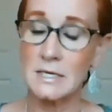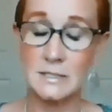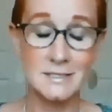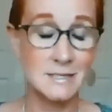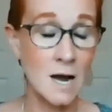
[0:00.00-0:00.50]

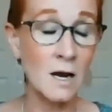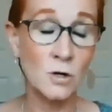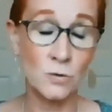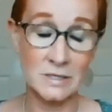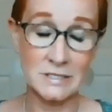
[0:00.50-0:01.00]
It is
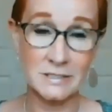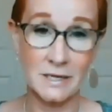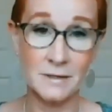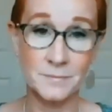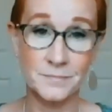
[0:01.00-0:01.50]
not
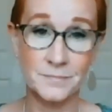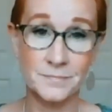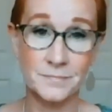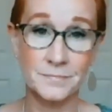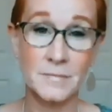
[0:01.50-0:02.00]
greasy.
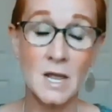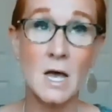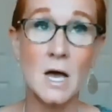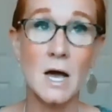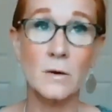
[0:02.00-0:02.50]

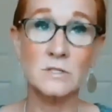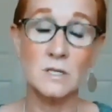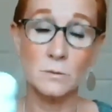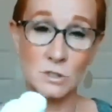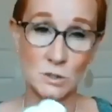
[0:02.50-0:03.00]
I
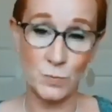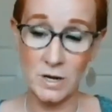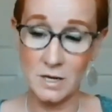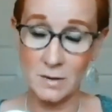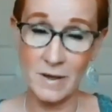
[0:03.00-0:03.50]
was able to
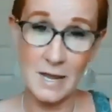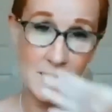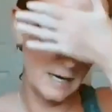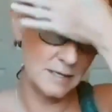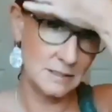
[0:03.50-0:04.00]
spray it in my
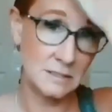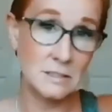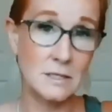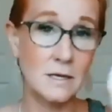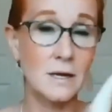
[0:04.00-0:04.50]

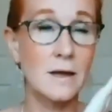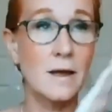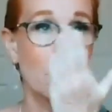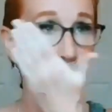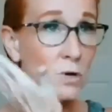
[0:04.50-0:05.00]
hands
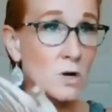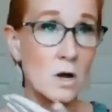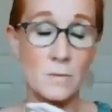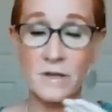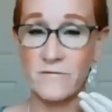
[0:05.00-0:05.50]
and put
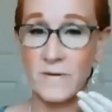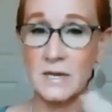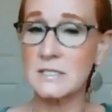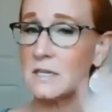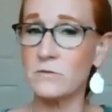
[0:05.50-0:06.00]
it on my
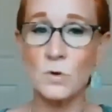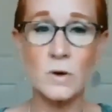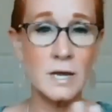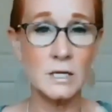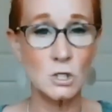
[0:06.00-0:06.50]
face, even
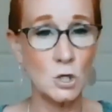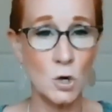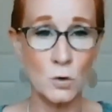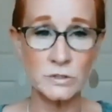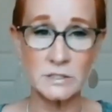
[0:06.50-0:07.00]
though I had
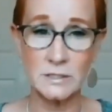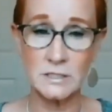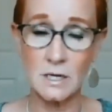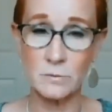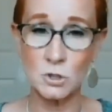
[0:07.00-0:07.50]
no
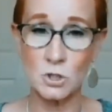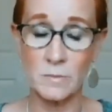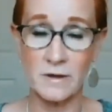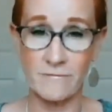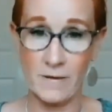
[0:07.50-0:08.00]
sun damage
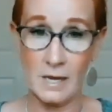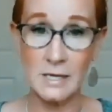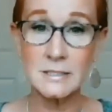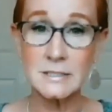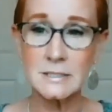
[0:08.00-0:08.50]
on my
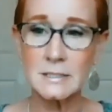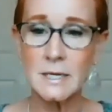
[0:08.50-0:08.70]
face.